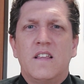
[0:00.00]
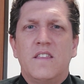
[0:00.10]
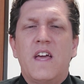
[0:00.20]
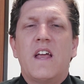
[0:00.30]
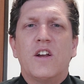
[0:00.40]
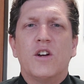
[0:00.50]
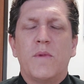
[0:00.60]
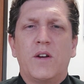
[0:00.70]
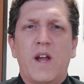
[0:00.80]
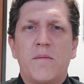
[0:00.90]
Then I heard
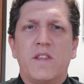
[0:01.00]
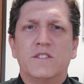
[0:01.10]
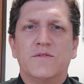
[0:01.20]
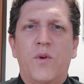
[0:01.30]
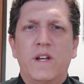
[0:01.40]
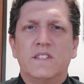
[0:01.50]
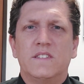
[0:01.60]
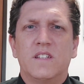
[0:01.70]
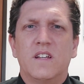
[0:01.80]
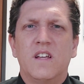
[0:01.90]
my grandmother's
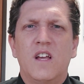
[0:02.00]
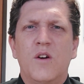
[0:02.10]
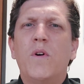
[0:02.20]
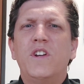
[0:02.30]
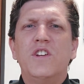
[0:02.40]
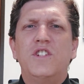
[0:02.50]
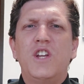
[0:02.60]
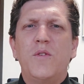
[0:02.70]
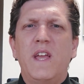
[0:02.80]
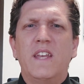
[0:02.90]
voice. What are you
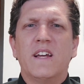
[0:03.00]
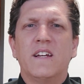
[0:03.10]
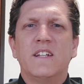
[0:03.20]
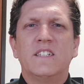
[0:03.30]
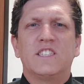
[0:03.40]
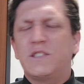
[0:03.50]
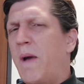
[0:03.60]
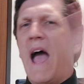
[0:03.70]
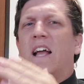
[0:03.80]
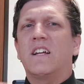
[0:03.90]
doing?
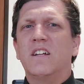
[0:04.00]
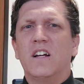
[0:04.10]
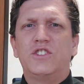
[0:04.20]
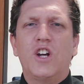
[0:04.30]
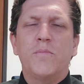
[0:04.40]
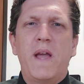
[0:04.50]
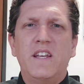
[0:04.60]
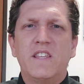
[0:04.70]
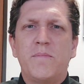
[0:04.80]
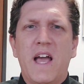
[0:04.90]
Smack! A sharp
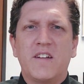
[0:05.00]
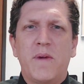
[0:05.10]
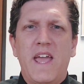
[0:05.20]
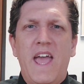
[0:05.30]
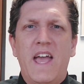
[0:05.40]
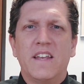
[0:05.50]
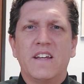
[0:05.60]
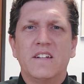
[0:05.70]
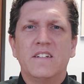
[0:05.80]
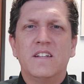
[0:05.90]
pain to the back of my
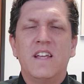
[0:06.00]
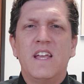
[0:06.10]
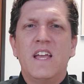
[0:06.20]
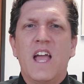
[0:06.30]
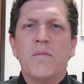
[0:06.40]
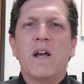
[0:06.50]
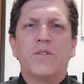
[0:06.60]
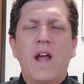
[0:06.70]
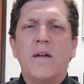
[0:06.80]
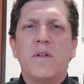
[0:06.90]
head. And my
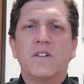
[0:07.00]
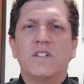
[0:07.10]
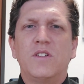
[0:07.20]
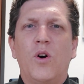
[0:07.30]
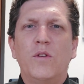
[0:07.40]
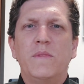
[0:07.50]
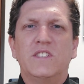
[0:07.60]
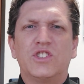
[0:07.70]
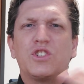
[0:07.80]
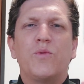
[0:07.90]
grandmother told me,
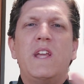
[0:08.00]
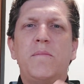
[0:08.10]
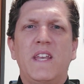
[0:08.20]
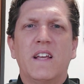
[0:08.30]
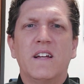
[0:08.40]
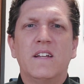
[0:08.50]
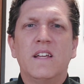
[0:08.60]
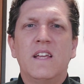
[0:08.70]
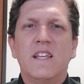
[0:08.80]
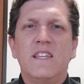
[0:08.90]
screaming,
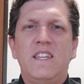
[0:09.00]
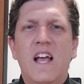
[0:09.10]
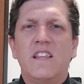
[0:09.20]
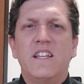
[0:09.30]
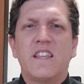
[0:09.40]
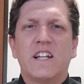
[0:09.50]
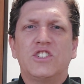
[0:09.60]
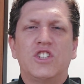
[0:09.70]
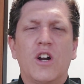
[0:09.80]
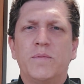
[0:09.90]
yelling in that
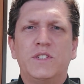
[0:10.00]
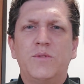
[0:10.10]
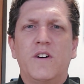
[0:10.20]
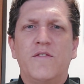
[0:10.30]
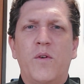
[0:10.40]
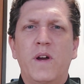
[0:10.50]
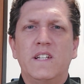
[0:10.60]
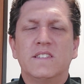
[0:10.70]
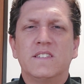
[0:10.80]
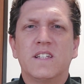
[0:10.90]
sharp, shrill
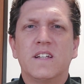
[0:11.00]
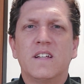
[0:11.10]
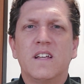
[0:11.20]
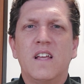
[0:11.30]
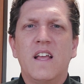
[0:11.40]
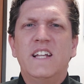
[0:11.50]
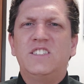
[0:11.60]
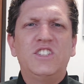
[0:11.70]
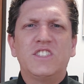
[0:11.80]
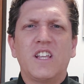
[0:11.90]
voice.
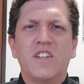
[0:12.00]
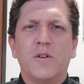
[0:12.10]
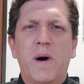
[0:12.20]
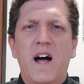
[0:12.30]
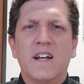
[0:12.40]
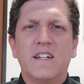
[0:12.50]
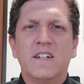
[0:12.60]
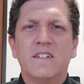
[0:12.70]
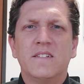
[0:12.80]
It's just a little bug.